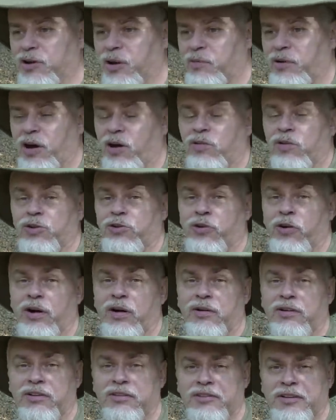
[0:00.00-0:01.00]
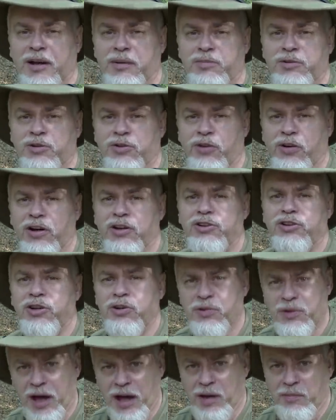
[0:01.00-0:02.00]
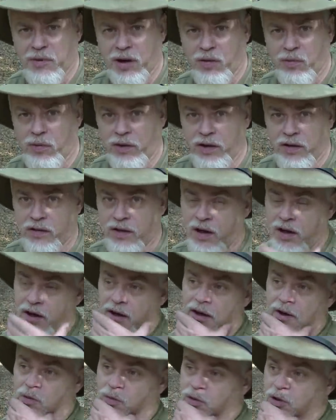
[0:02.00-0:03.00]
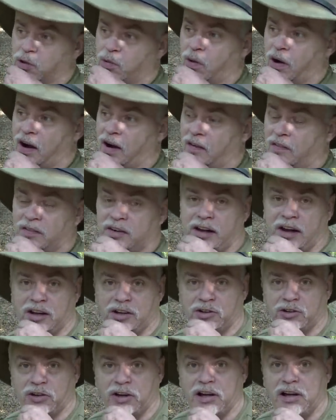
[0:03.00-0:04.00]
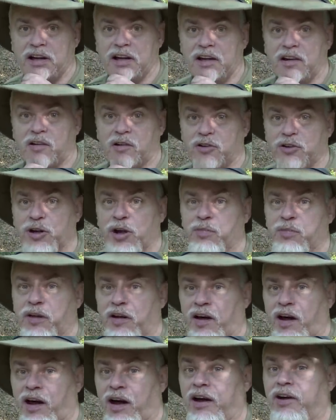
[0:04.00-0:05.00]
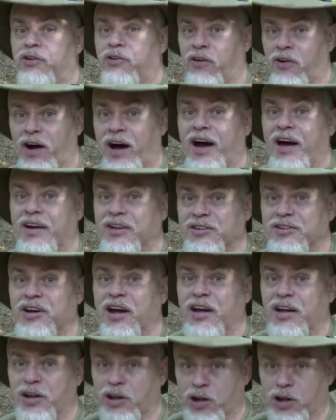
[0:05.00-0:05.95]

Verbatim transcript: Let me know the trick, tips and tricks you came up with when you were out in desert heat or something like that trying to stay